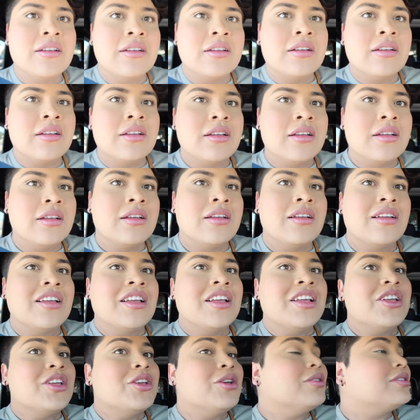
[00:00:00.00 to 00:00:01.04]
I
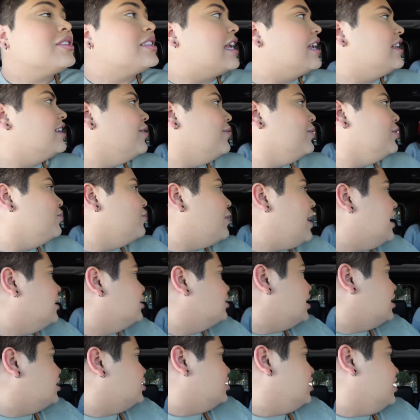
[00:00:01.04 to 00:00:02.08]
didn't. You stained it with
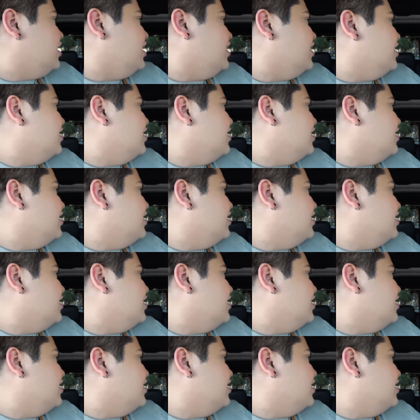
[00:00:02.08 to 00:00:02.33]
ranch, no, Ashley?